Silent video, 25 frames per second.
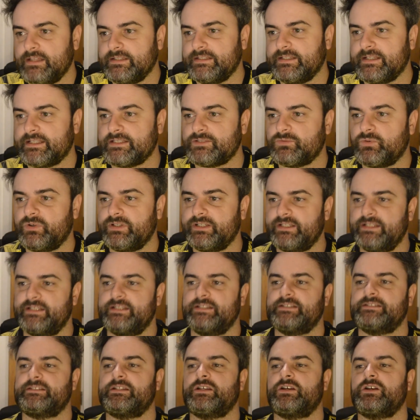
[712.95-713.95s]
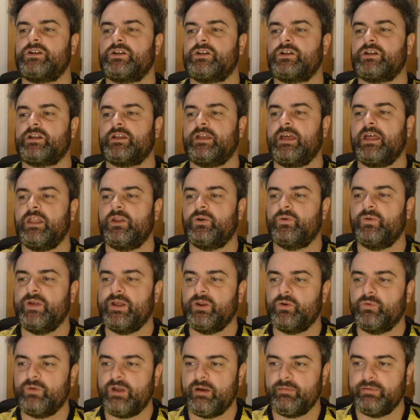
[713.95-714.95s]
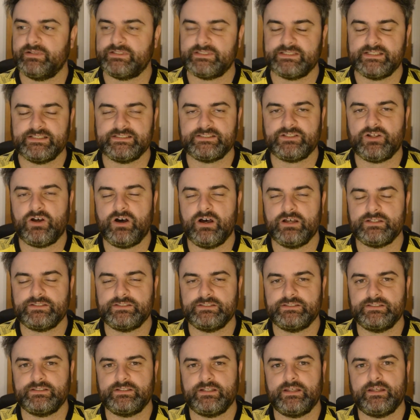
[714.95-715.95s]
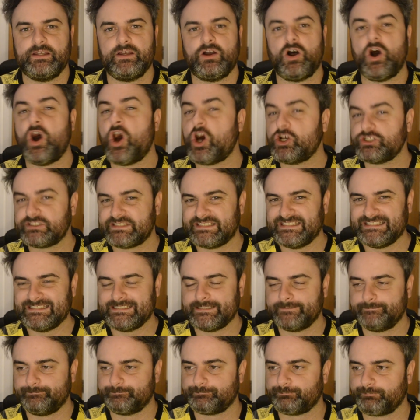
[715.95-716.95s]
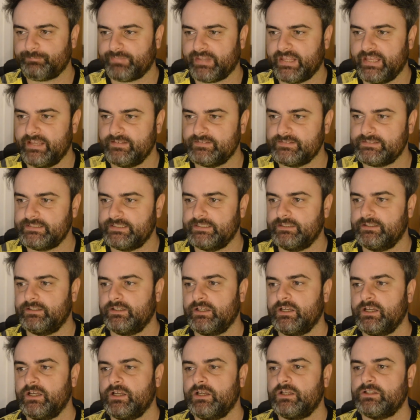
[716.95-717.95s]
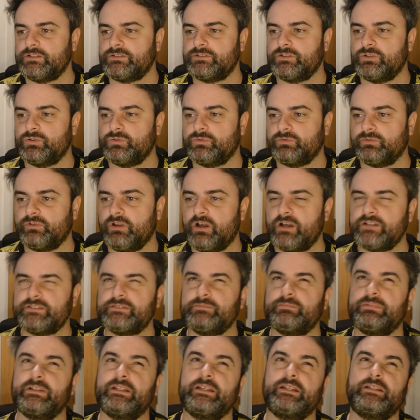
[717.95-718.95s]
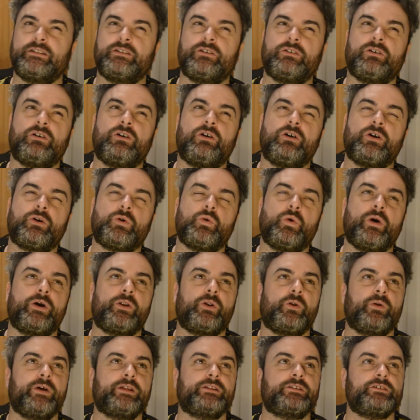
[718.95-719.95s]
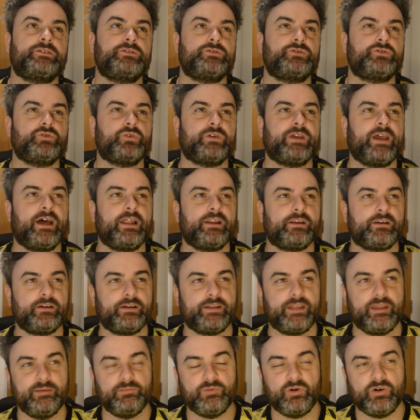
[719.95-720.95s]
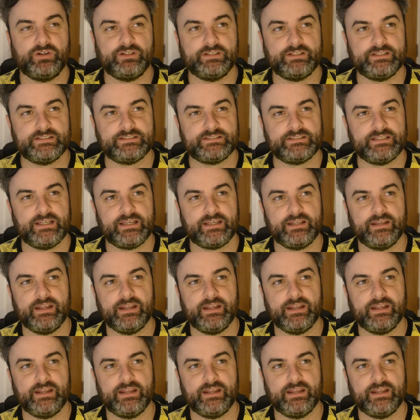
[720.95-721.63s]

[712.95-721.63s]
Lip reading: The next one is Colorado Rapids against Austin FC. So Austin played quite alright. Joe Gallagher came on in the second